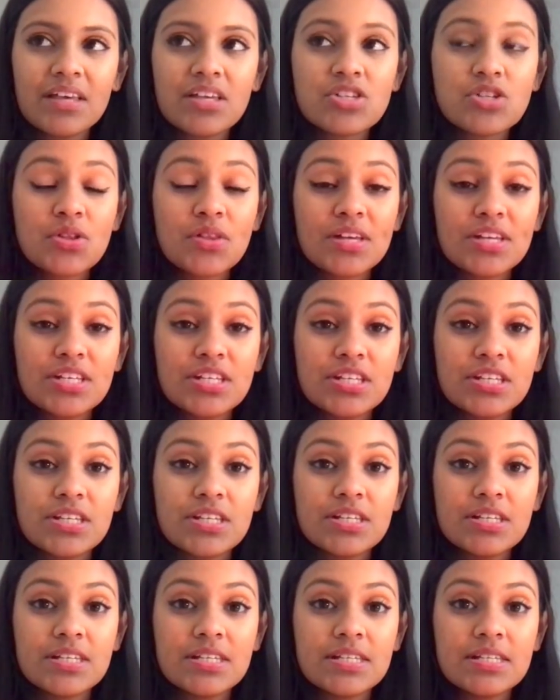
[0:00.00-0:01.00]
So
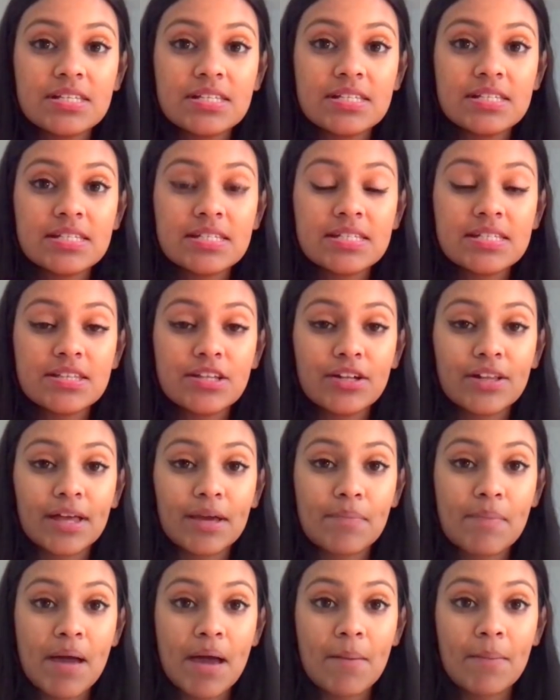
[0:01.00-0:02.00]
they're
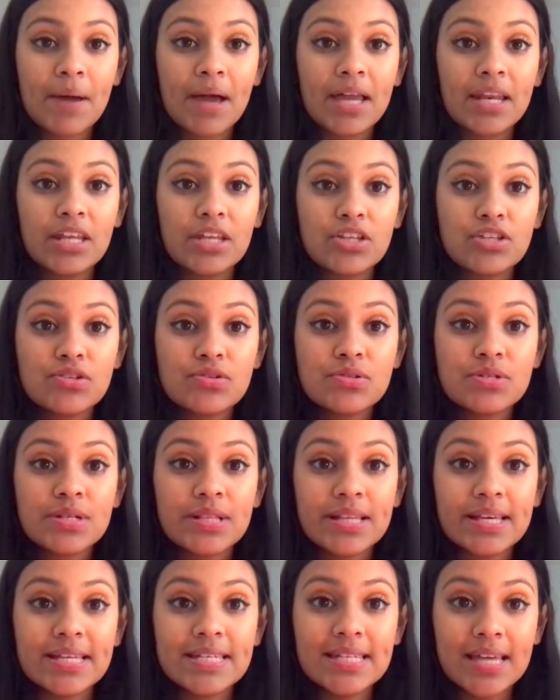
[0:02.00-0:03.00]
like, ma'am, I need you to
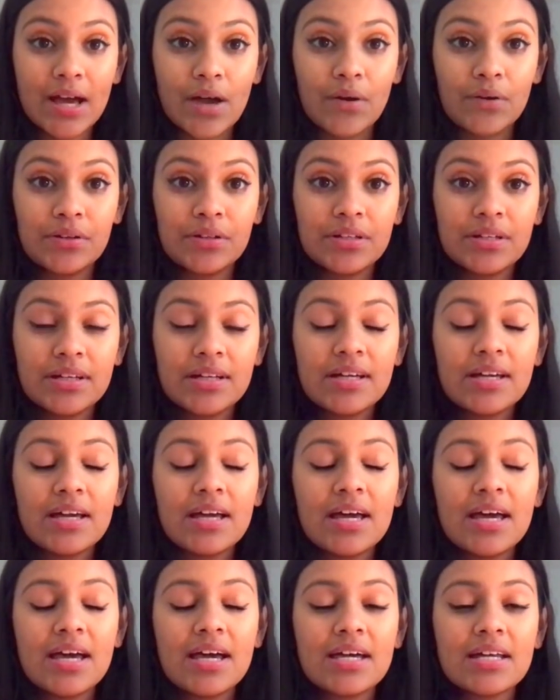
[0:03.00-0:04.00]
lay down.
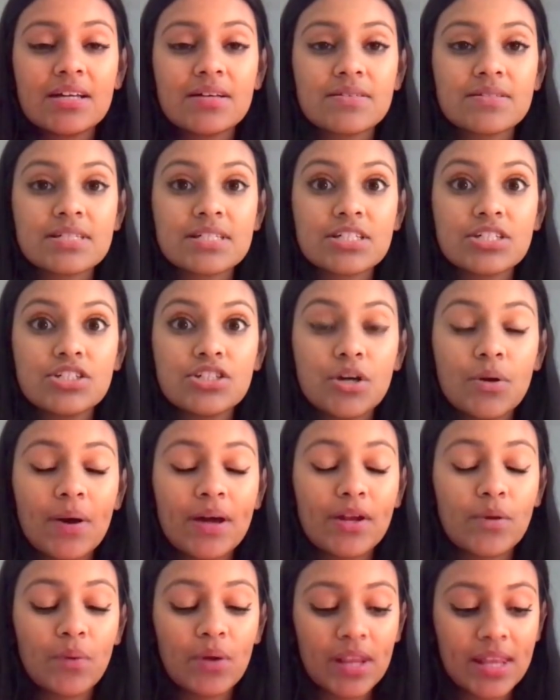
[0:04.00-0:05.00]
And I was like, no, I
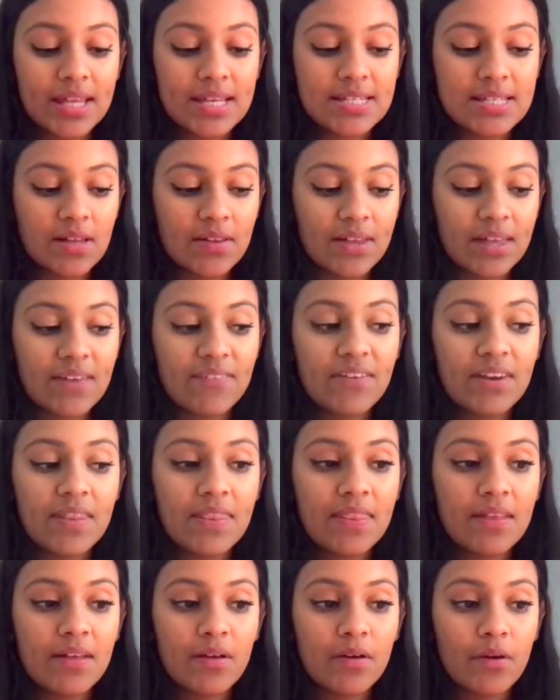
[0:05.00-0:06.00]
didn't want to lay down. Like, even
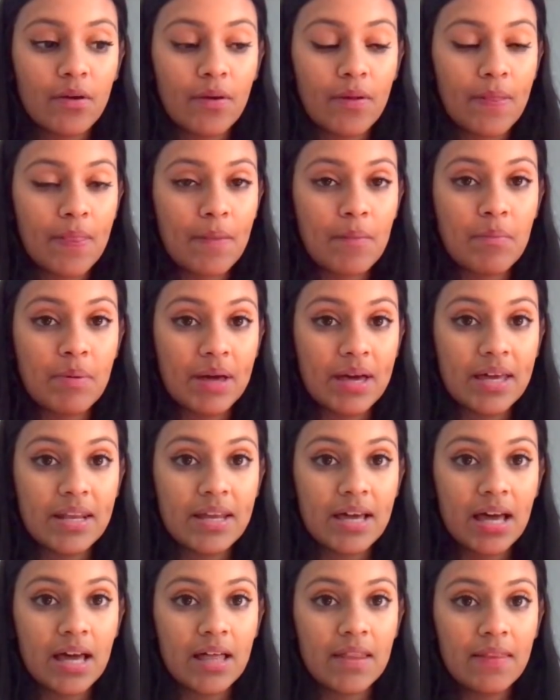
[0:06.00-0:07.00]
in the
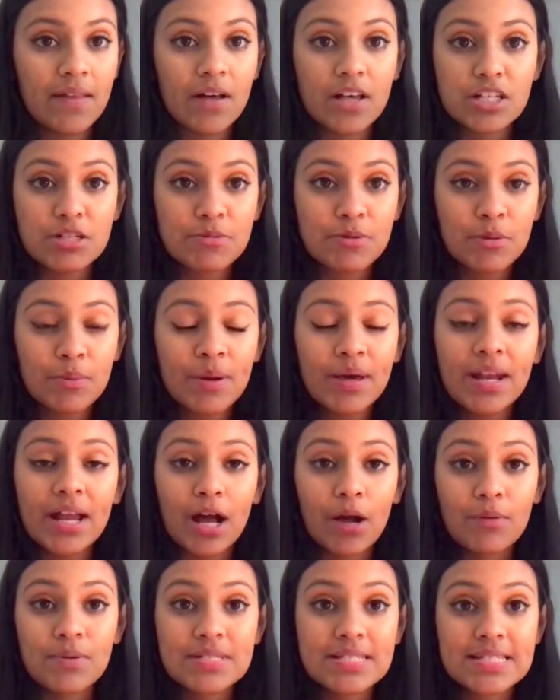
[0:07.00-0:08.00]
bed, the hospital bed,
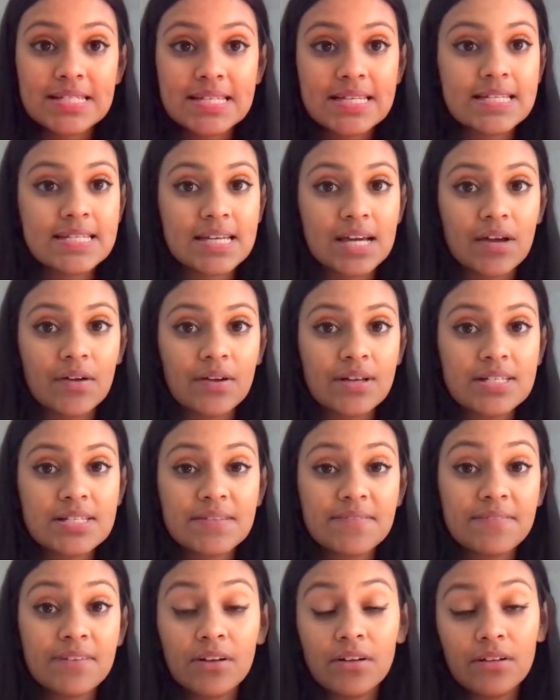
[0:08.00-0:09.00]
I was sitting down because
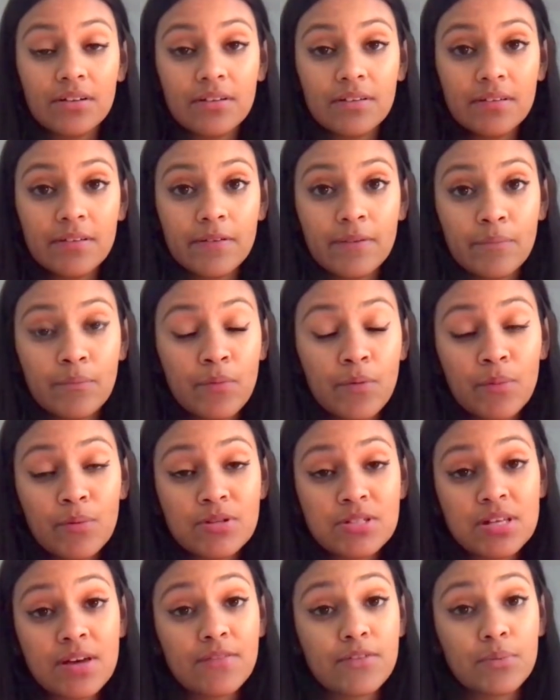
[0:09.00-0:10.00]
it felt the
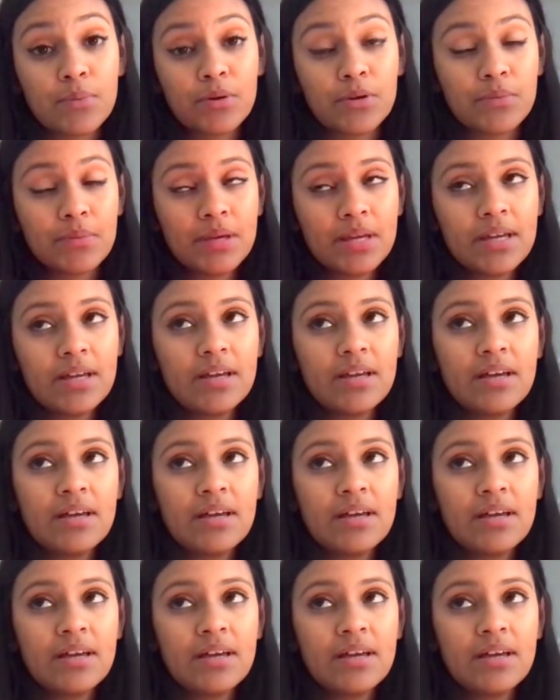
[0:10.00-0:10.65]
most comfortable to me.